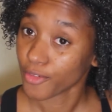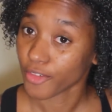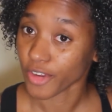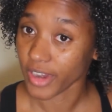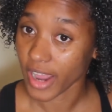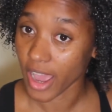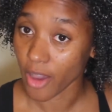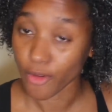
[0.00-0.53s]
for
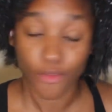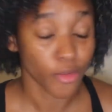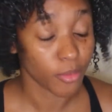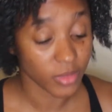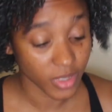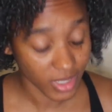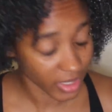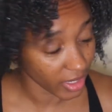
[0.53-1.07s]
now.
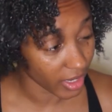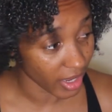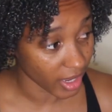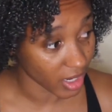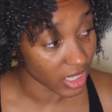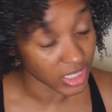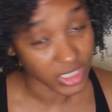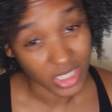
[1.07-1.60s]
From looking
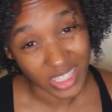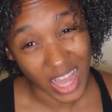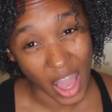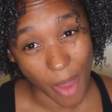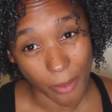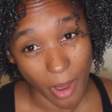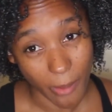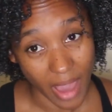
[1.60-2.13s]
at it just
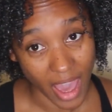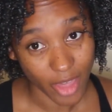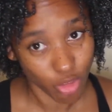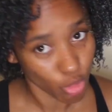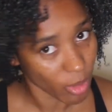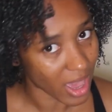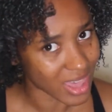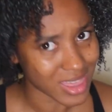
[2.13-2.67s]
now in my
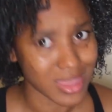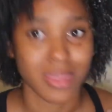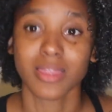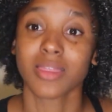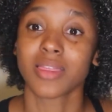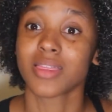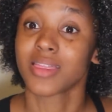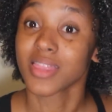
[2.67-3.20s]
bathroom, I
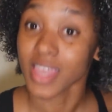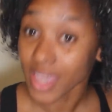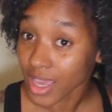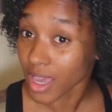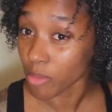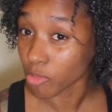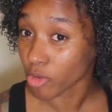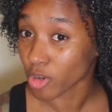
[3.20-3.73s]

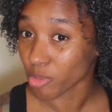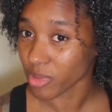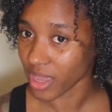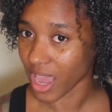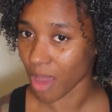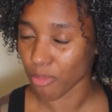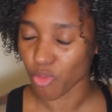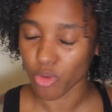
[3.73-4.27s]
think I'm going to be
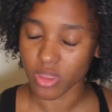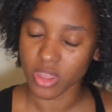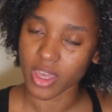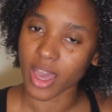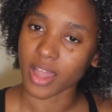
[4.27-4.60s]
happy with it.